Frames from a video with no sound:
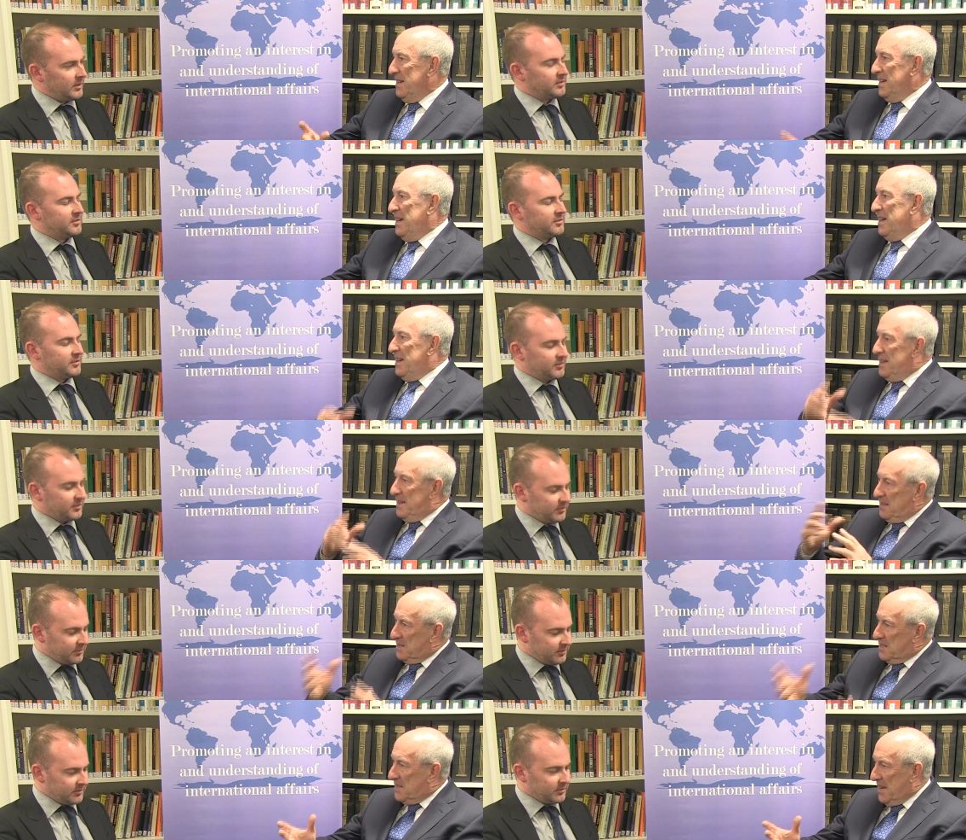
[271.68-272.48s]
Speaker 1: Yes.
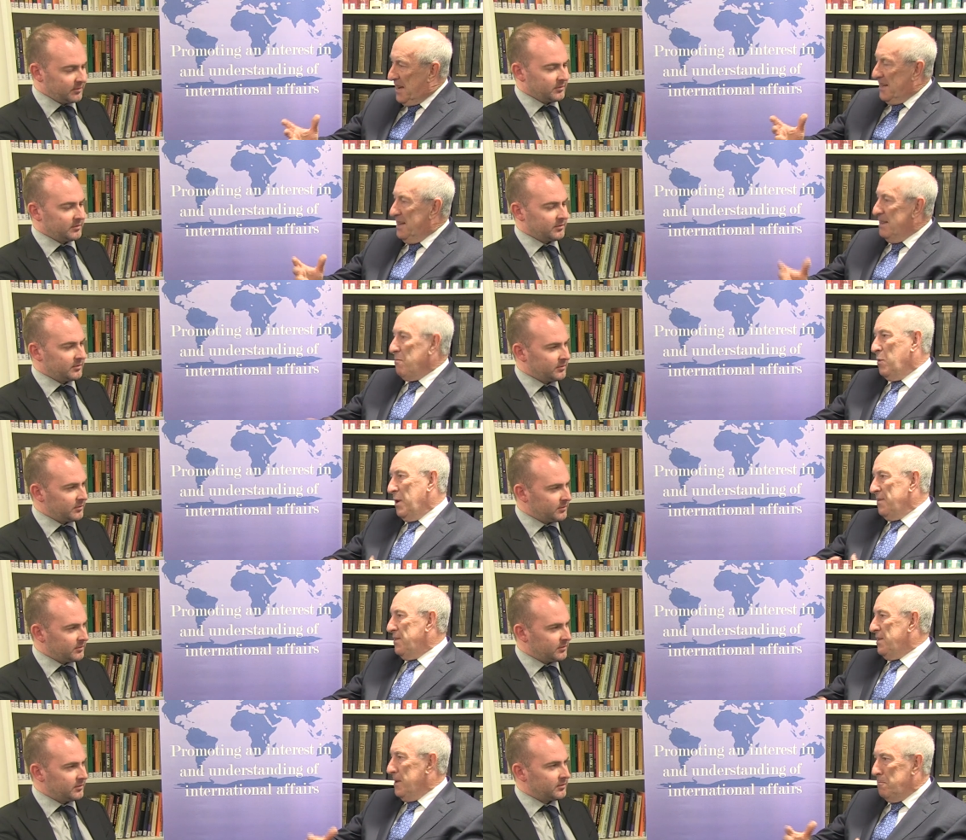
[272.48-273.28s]
The Senate,
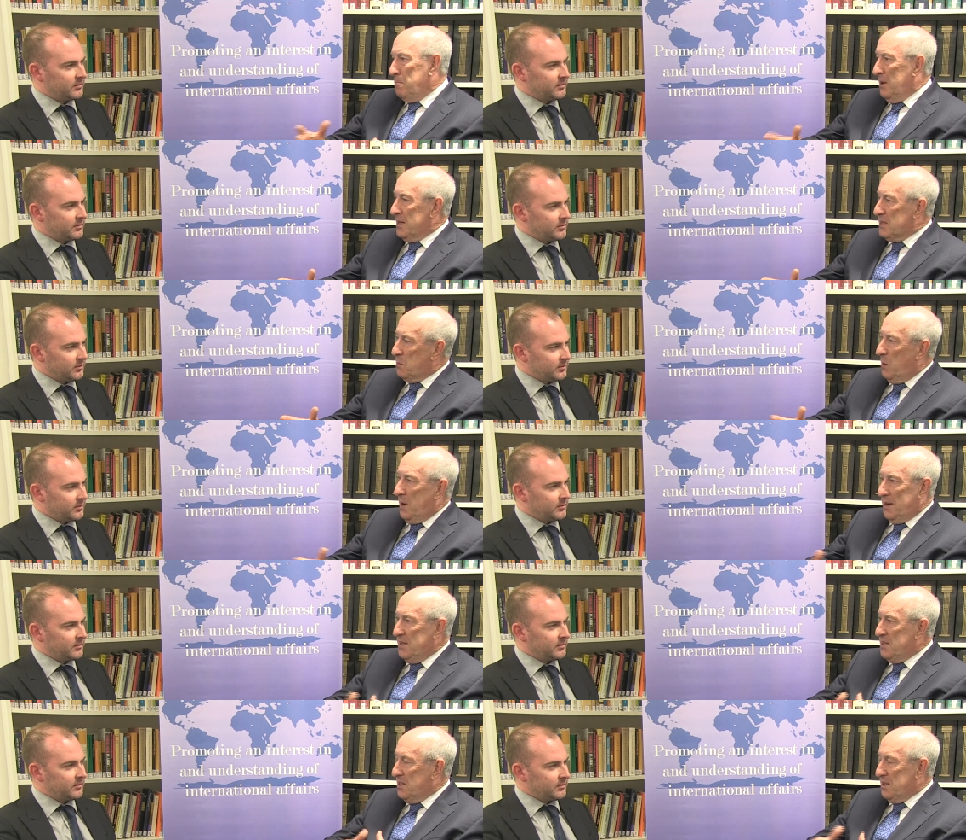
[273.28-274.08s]
one-third plus
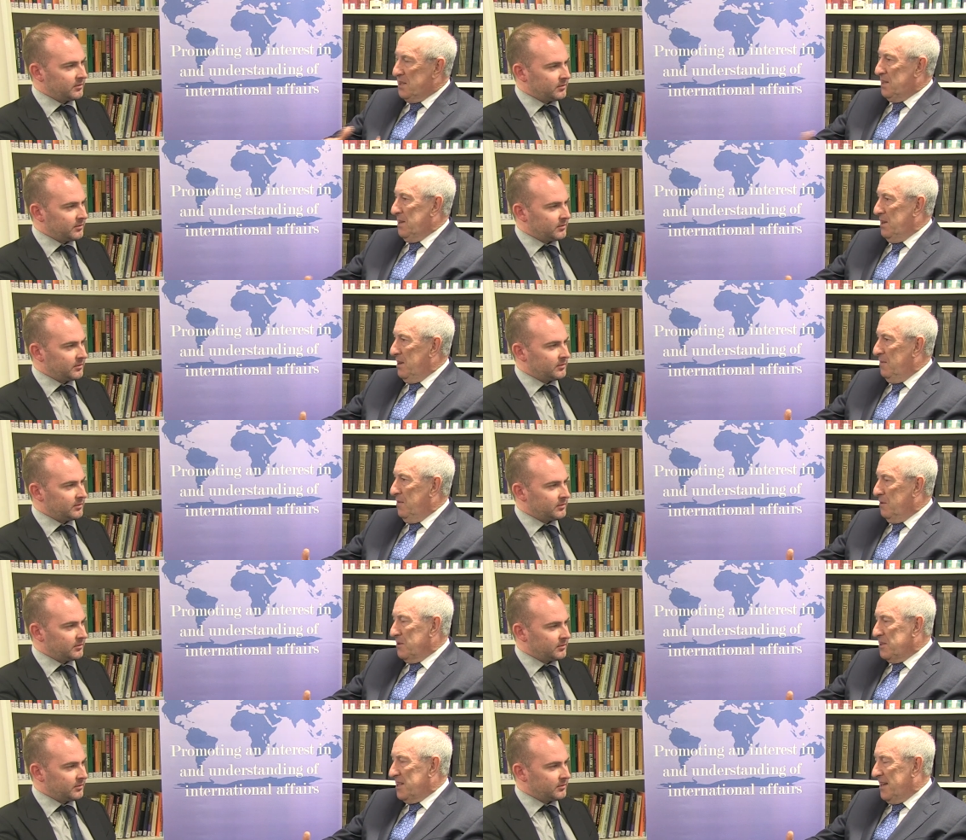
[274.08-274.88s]
one is just
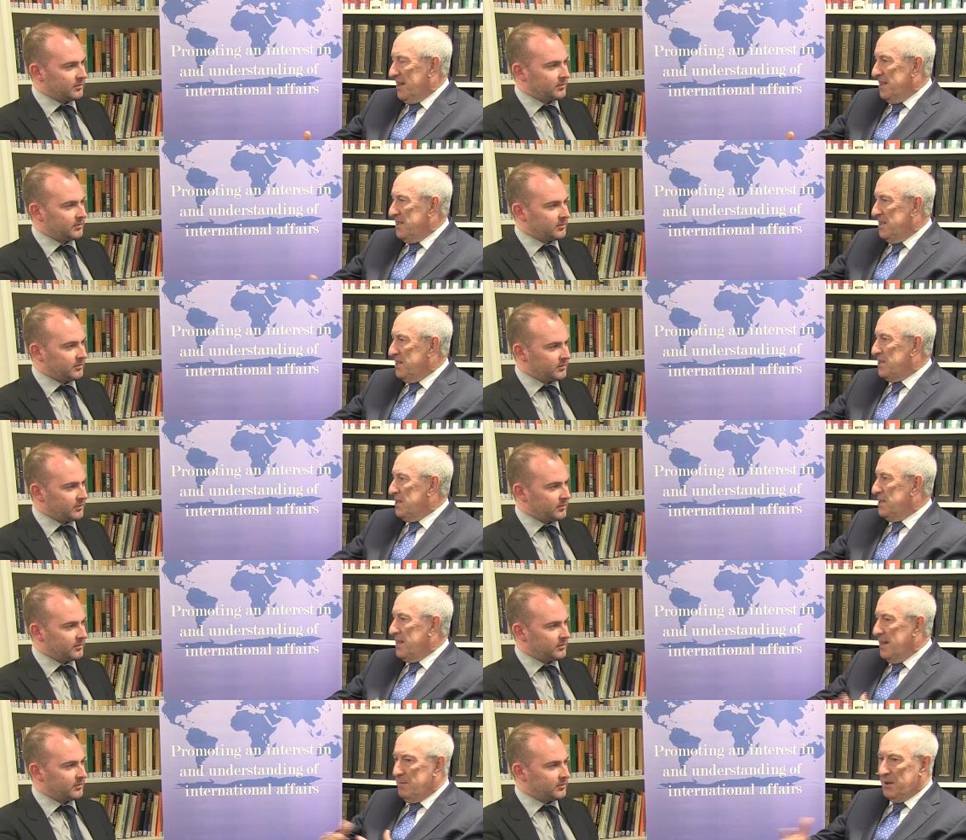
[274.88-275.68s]
34 senators.
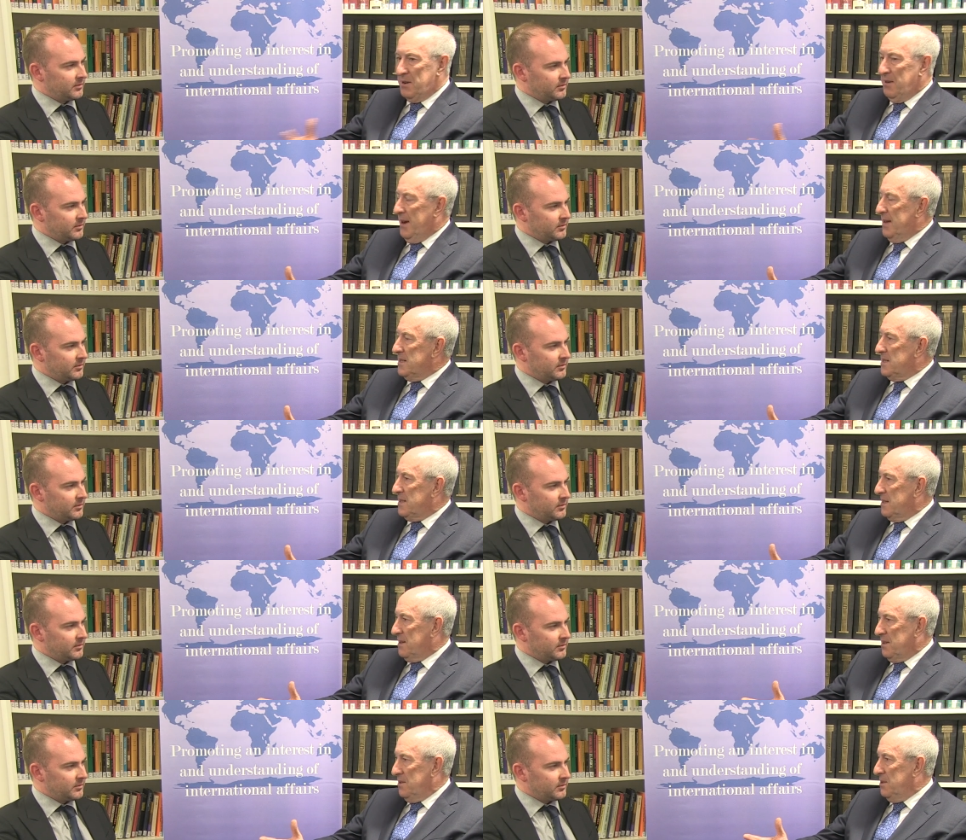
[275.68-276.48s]
The
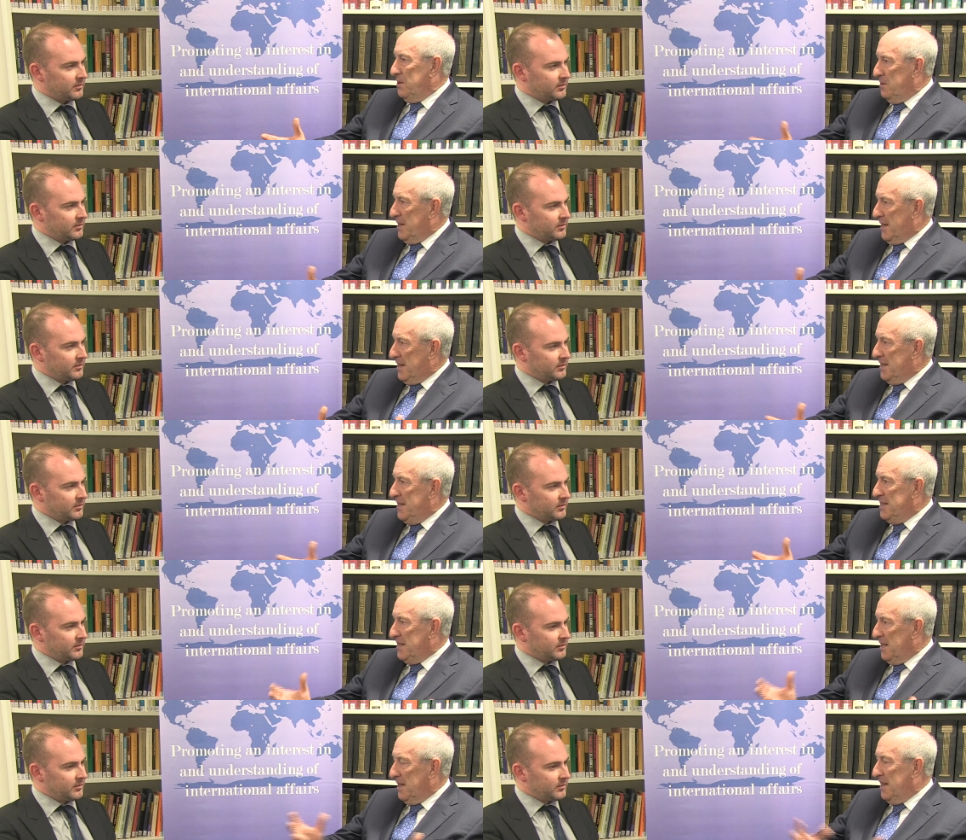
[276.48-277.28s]
Democrats can do that
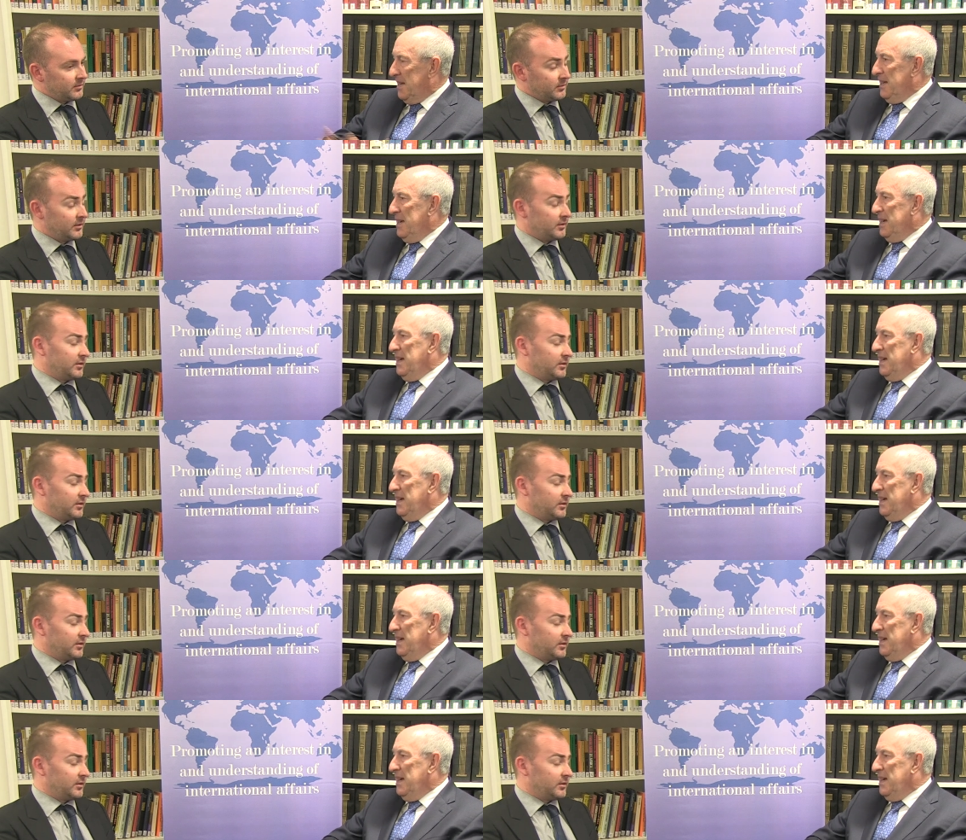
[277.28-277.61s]
easily.